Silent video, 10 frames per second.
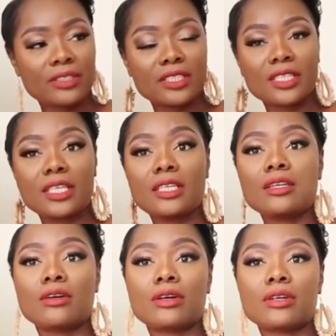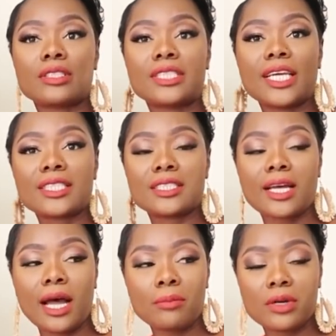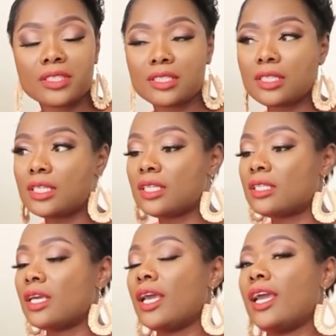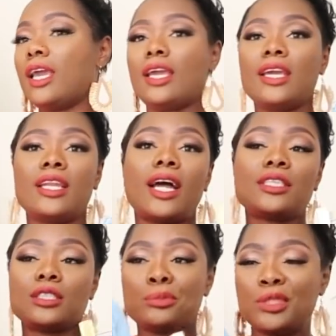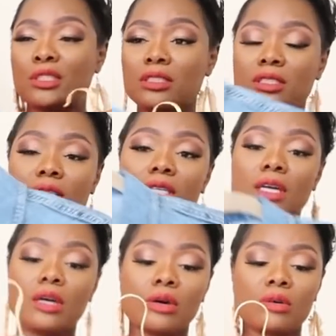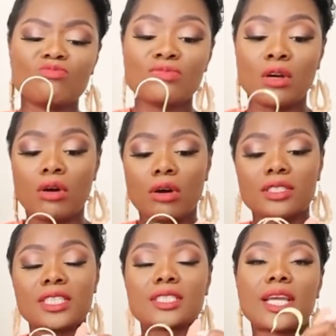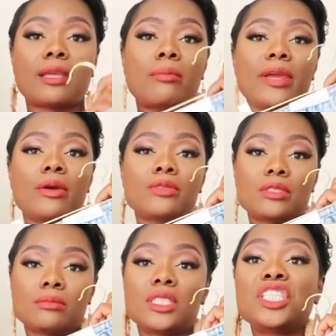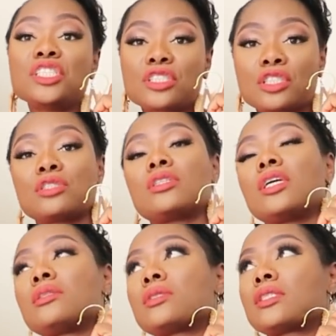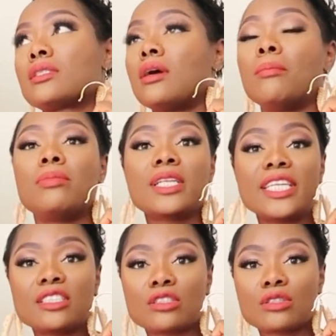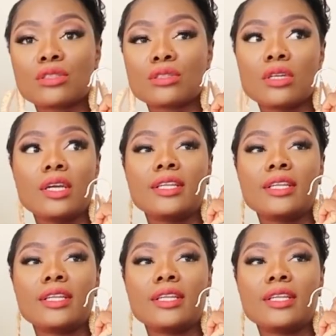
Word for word: underneath or a tank top underneath, and I should be good to go. Or this I can pair with some t-shirt and a blazer.